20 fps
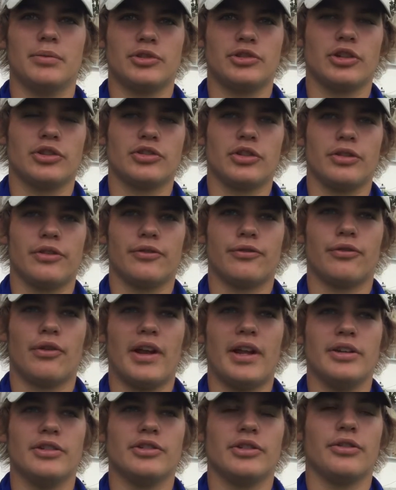was just on the
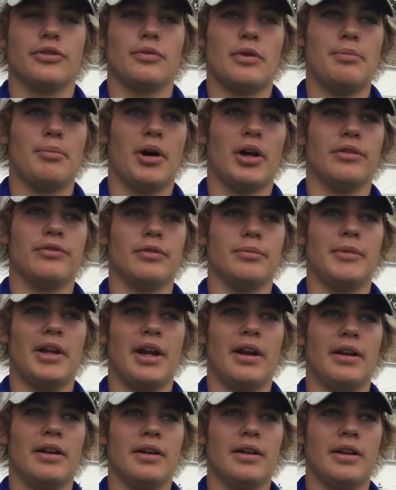fringe and three-putted from
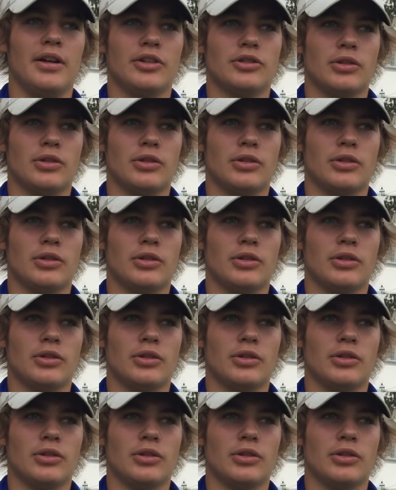there.